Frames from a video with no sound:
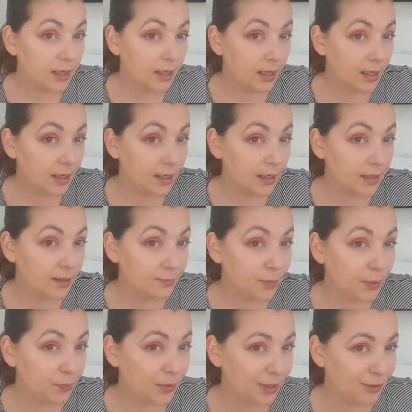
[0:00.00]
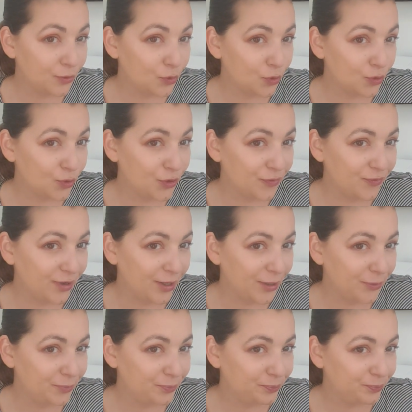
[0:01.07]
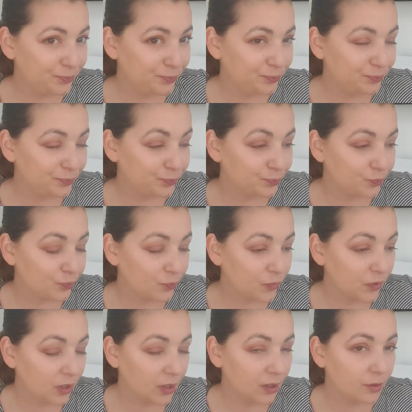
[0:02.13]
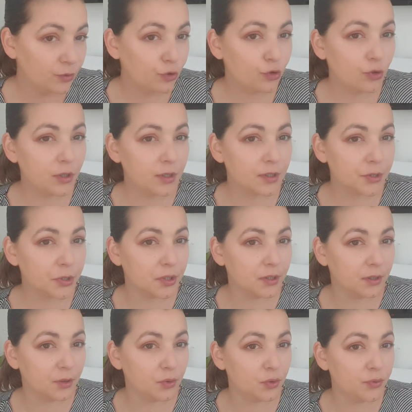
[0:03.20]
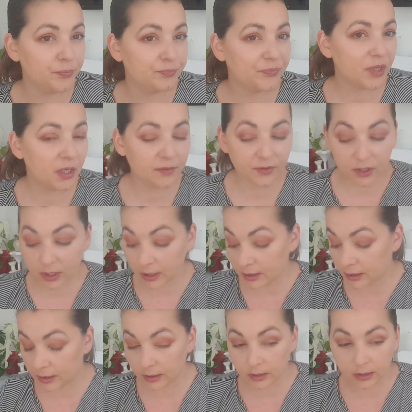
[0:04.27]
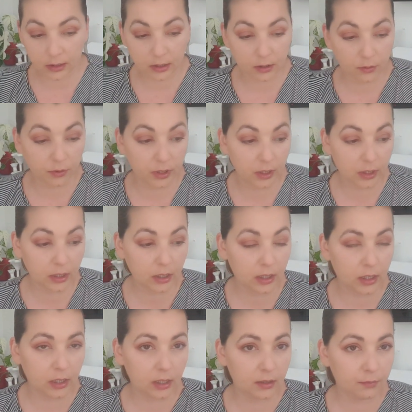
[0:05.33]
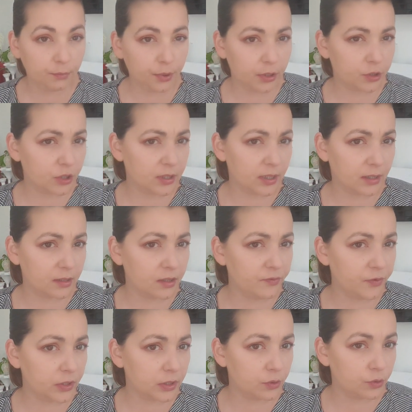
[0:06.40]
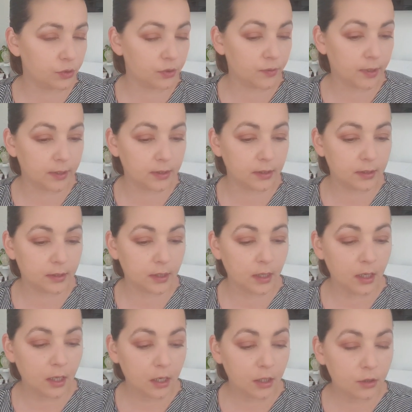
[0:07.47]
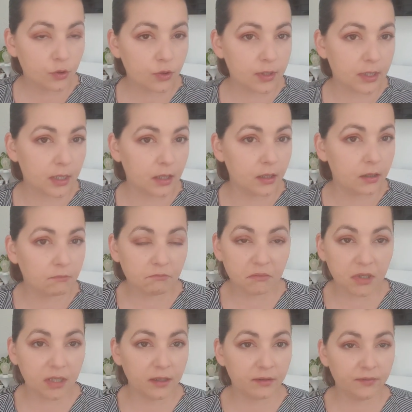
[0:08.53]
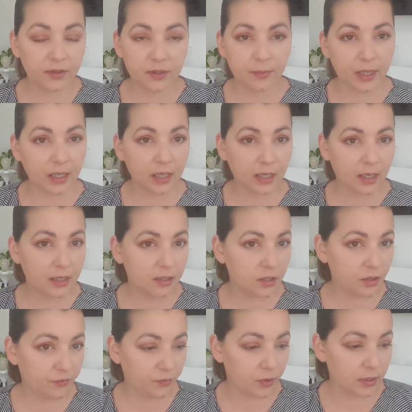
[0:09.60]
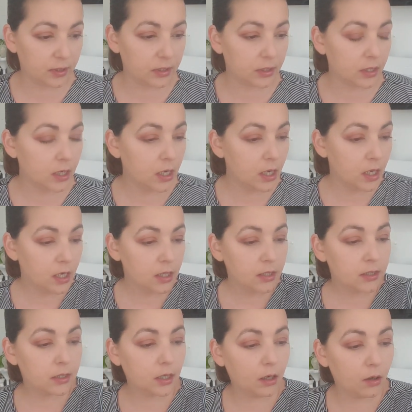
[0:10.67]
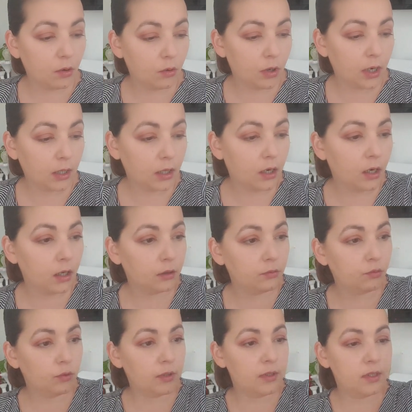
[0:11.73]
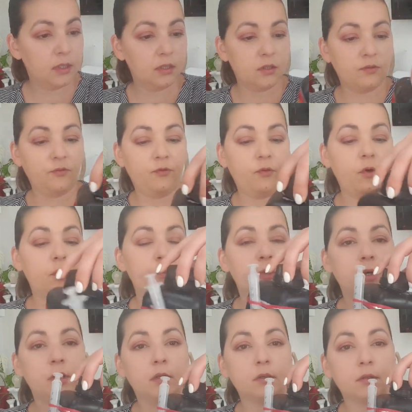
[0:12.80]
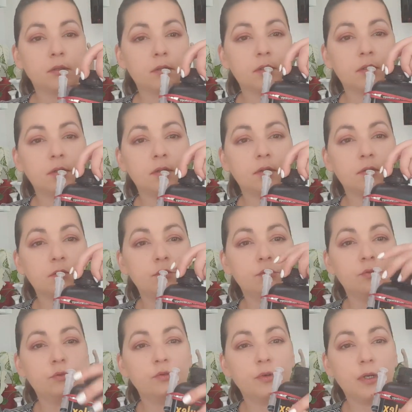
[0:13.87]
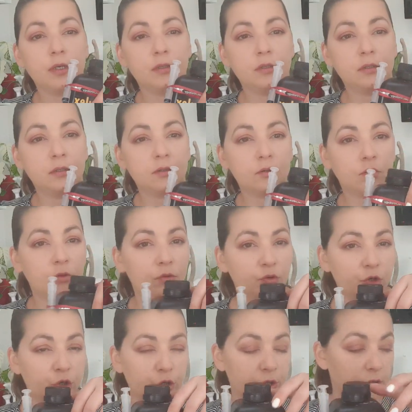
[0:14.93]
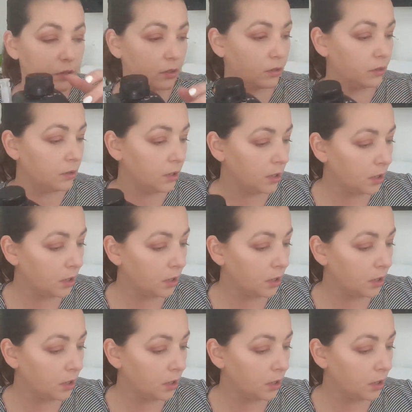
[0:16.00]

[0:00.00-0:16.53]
And my plants are doing fine. 2 years ago, I've started going and purchasing different nutrients to see if it's making any difference. So I got with this Formulex nutrient solution,